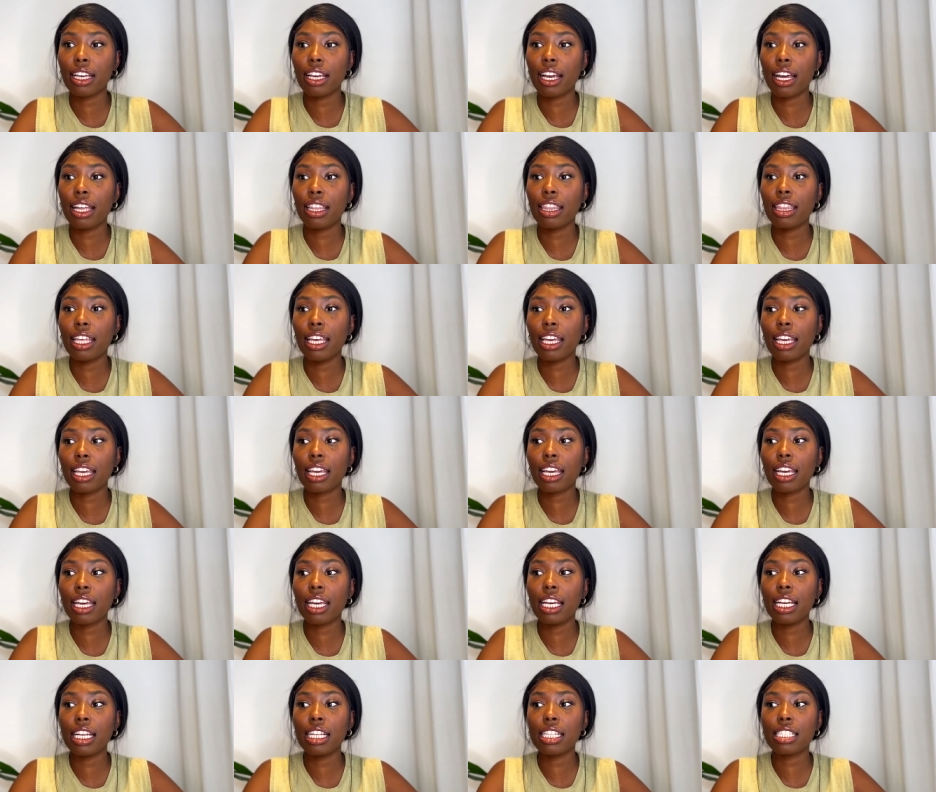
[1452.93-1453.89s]
I think
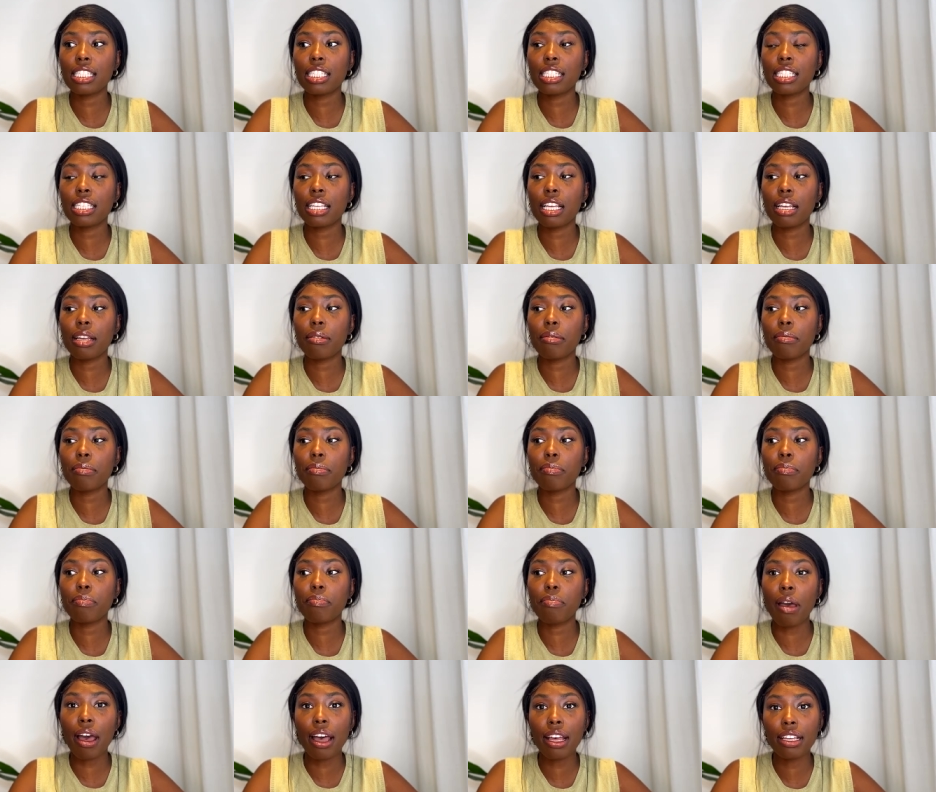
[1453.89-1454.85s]
it's
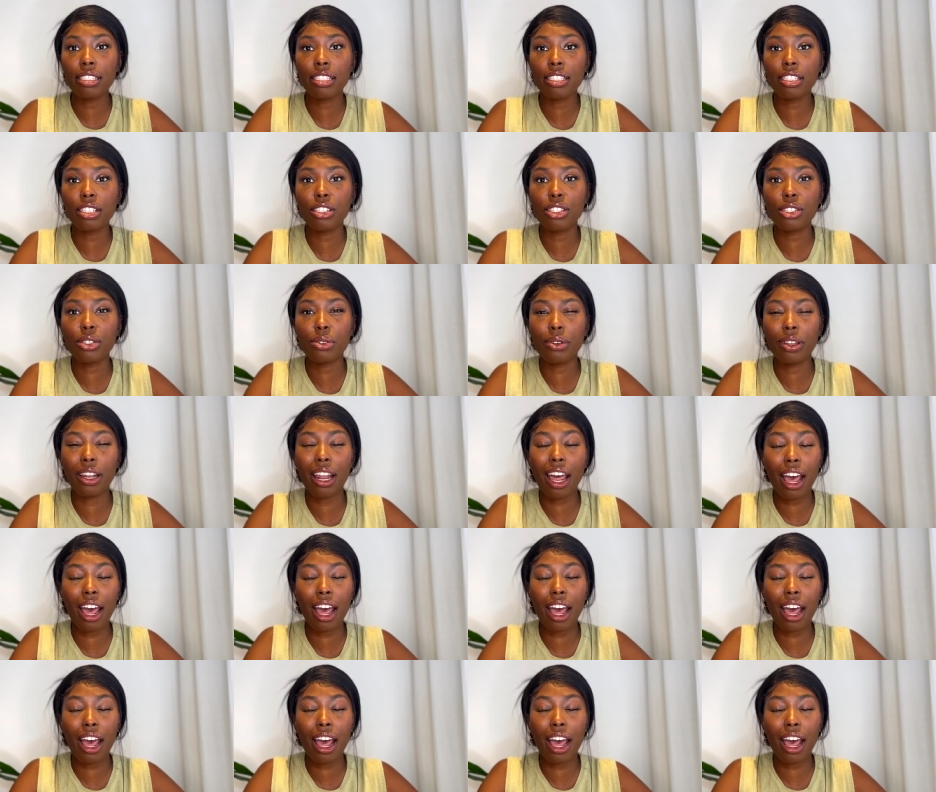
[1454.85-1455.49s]
best to do it